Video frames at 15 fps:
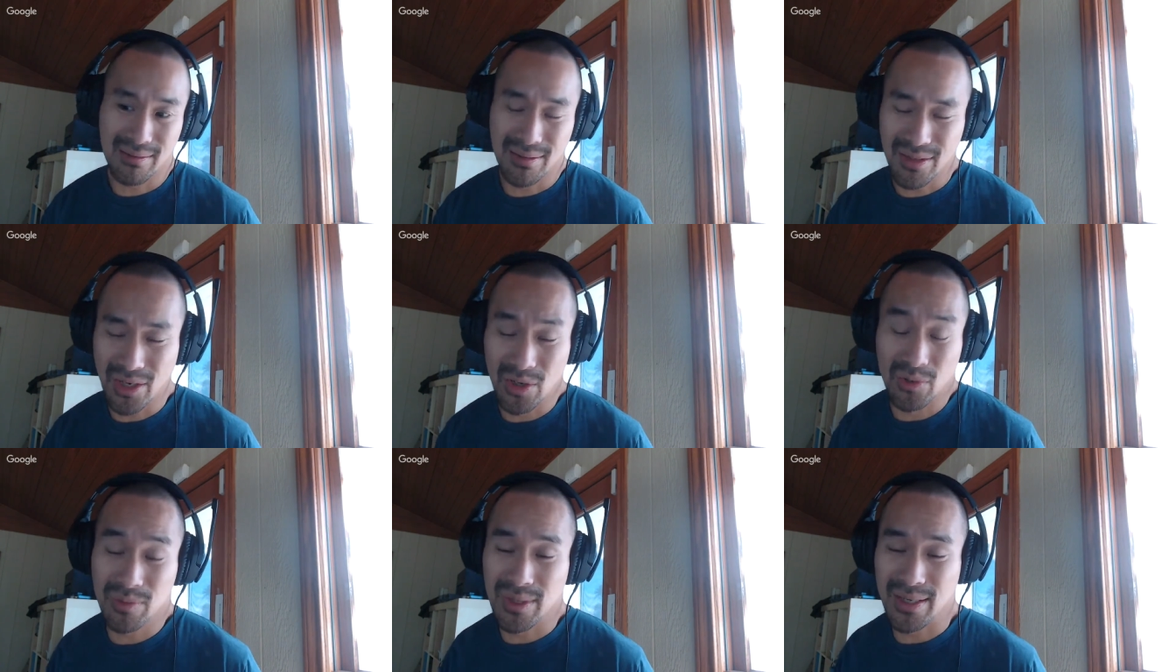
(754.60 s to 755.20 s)

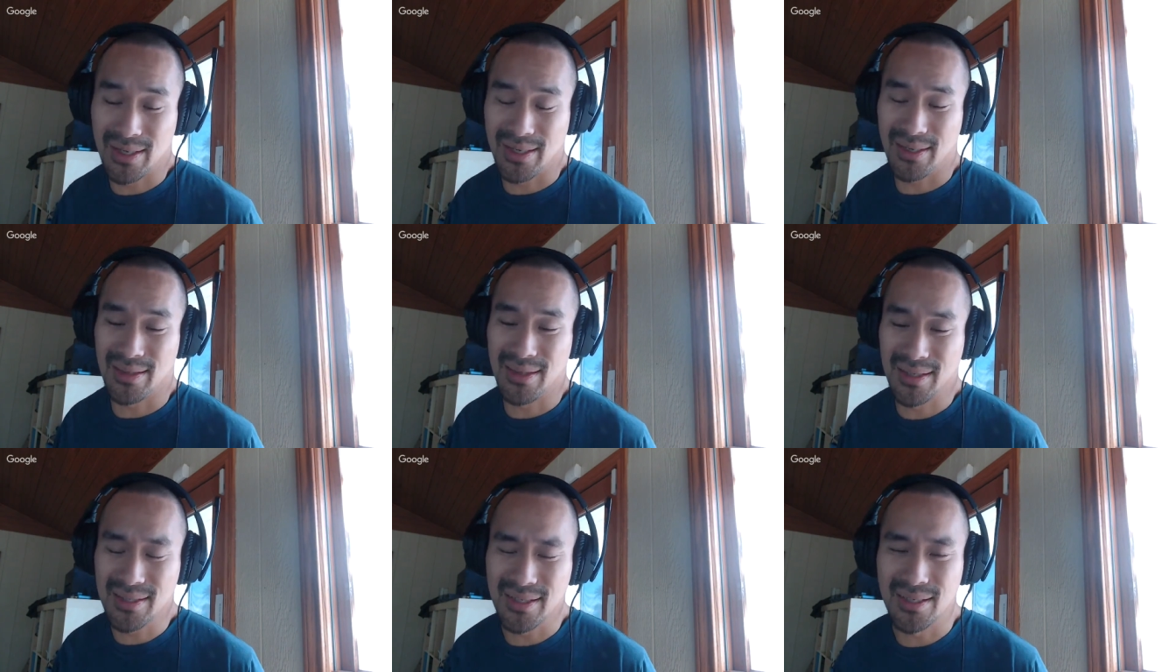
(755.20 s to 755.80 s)
and
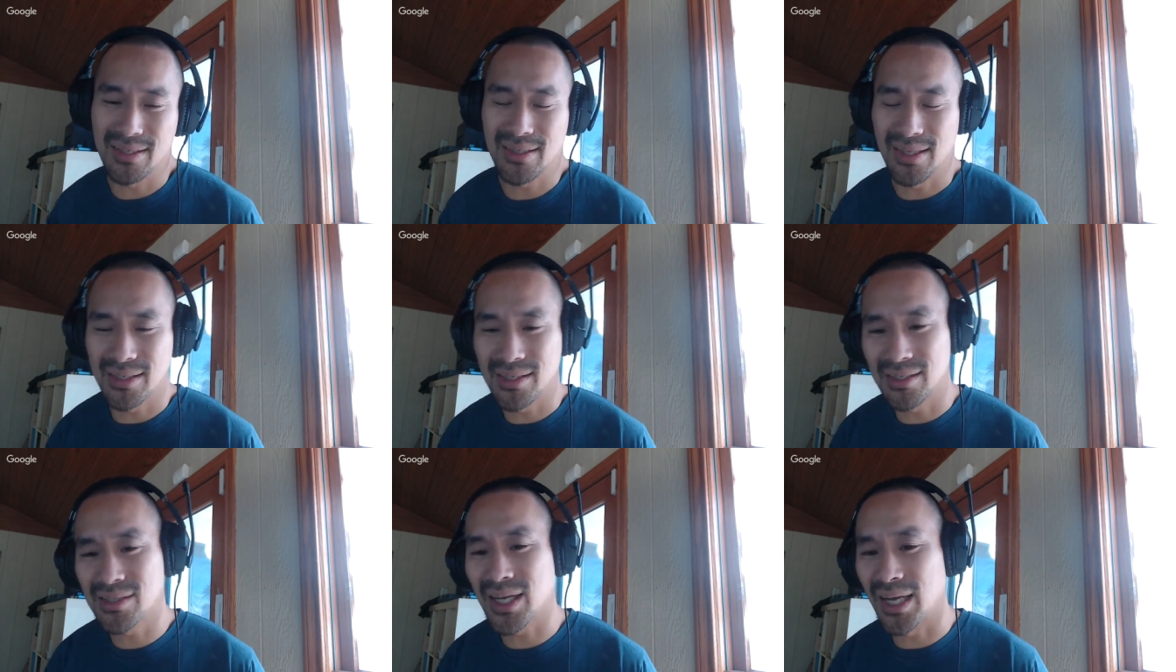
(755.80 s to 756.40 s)

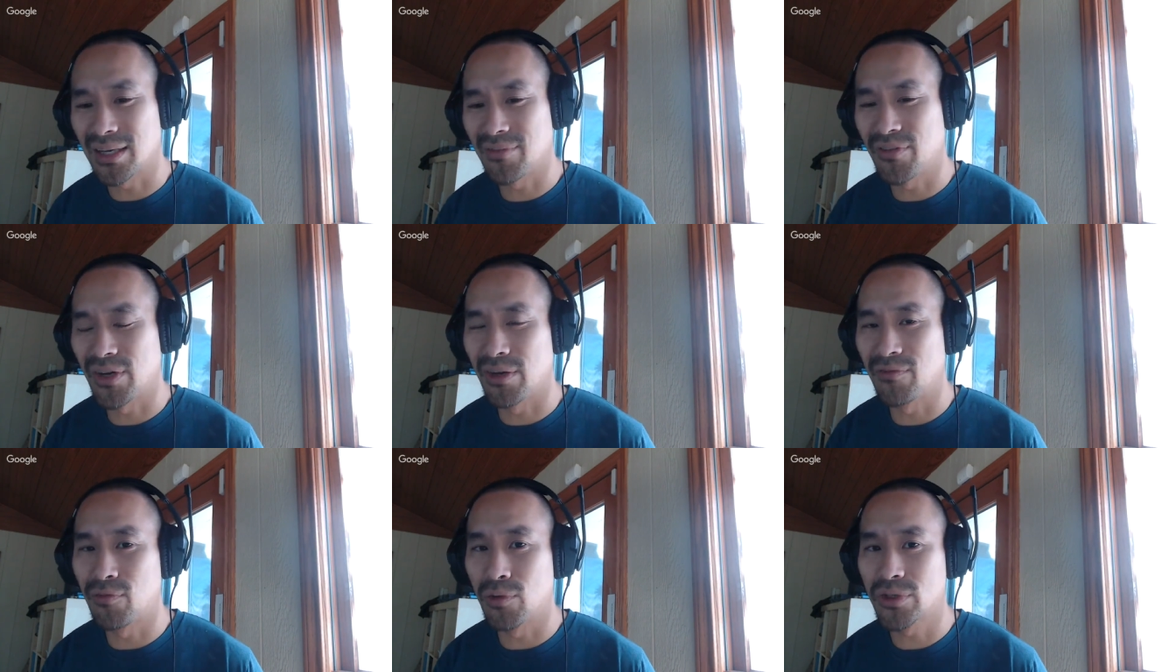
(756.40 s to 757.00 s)
this is
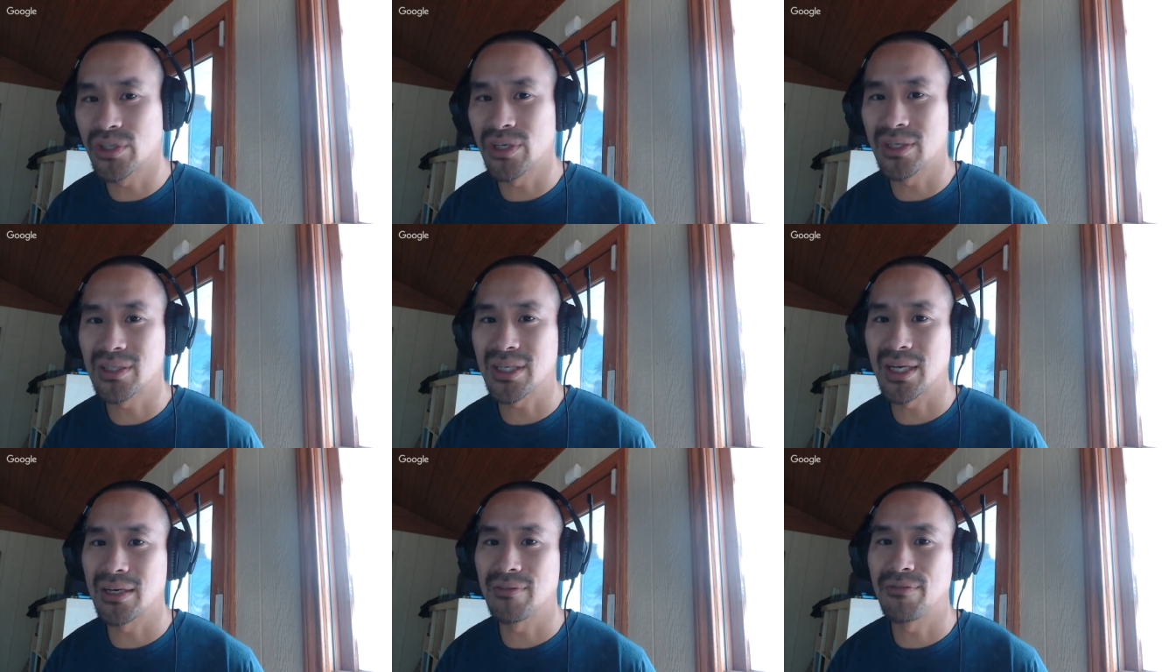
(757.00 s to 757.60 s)
kind of an
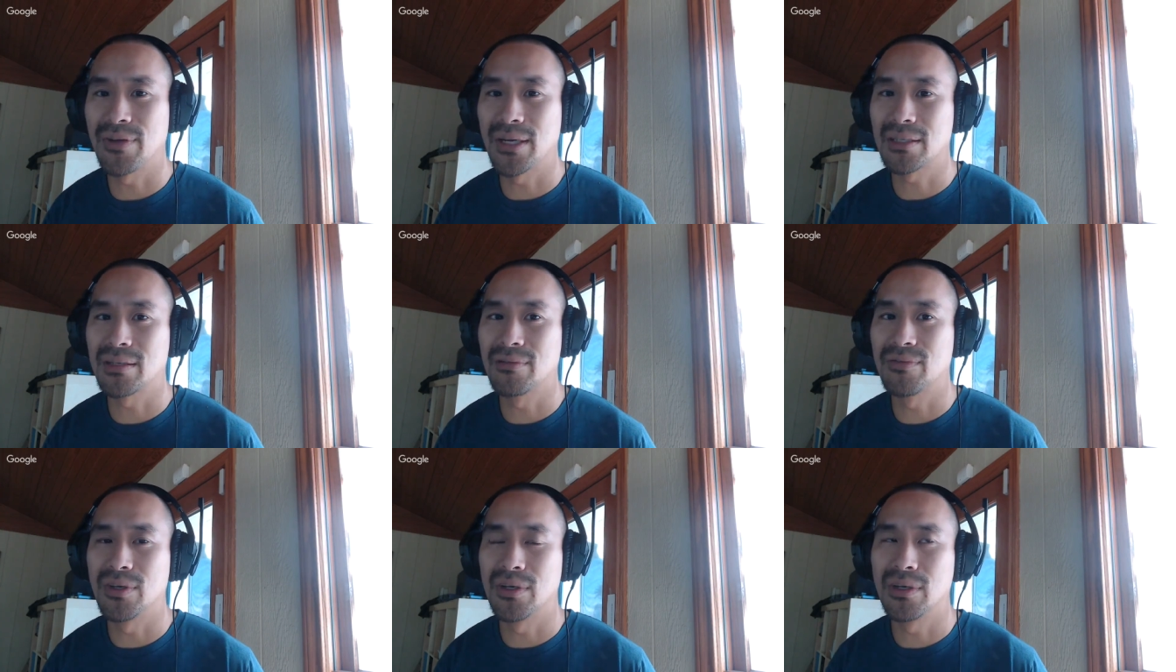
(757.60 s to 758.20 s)
unfortunate side
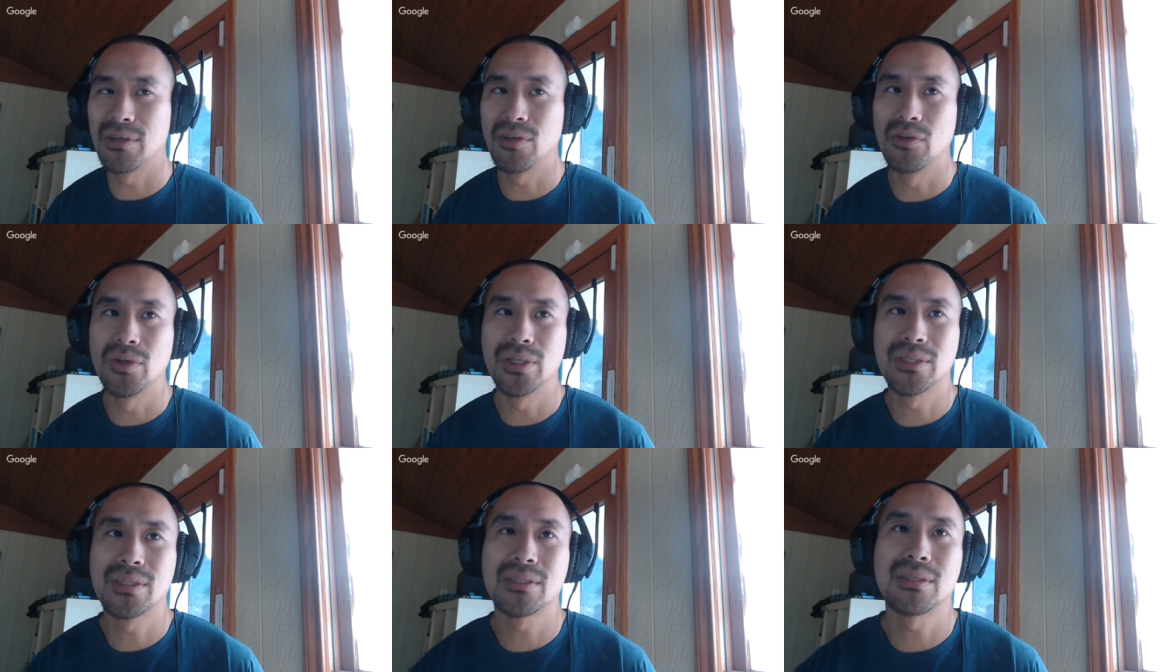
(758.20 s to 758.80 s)
effect of the
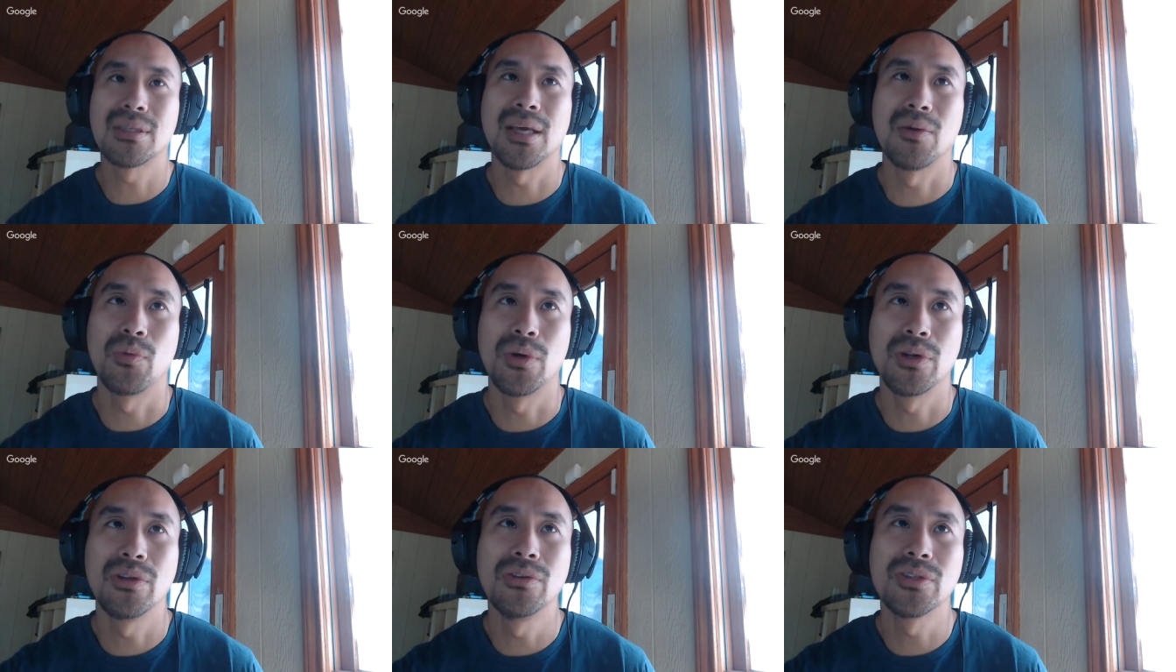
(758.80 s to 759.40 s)
units
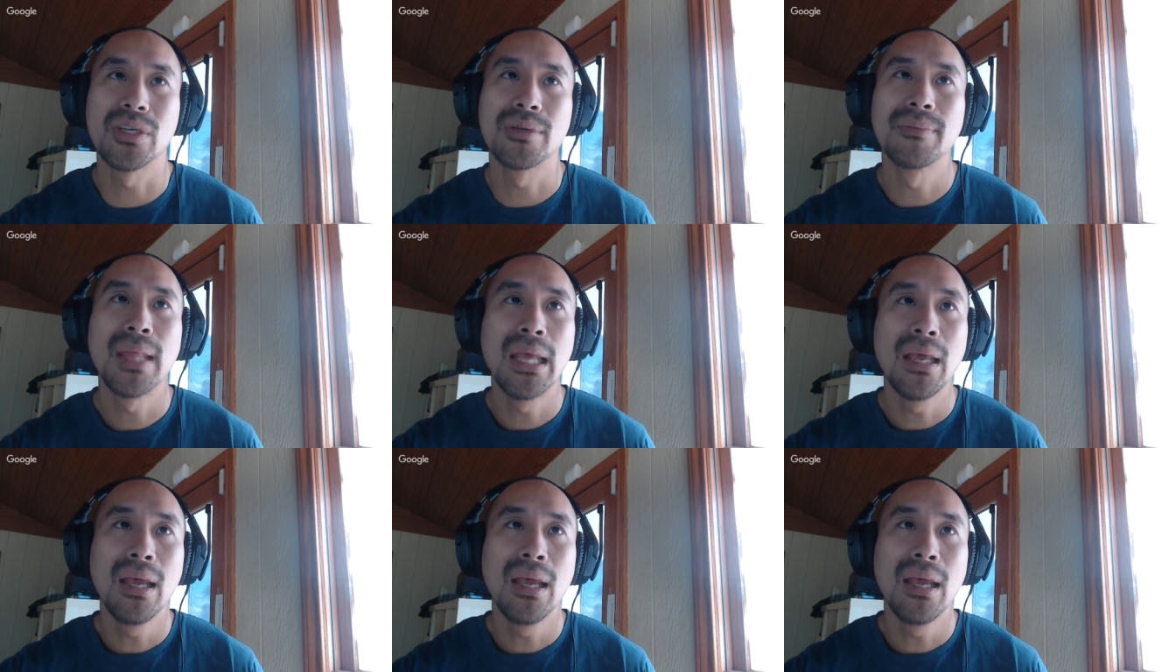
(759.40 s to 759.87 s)
that we're using.